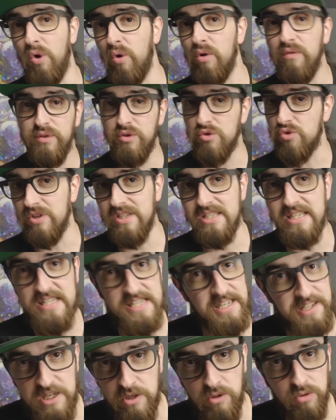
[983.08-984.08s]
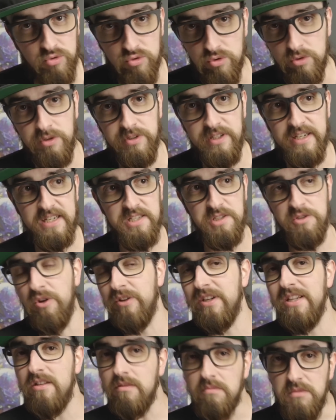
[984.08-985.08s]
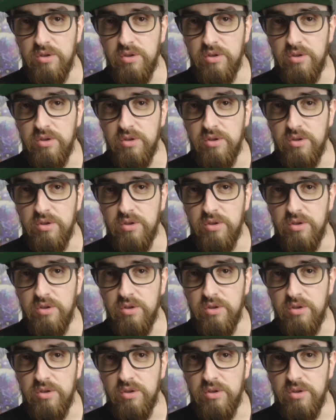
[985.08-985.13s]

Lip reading: Overdress has any control decks. Not in,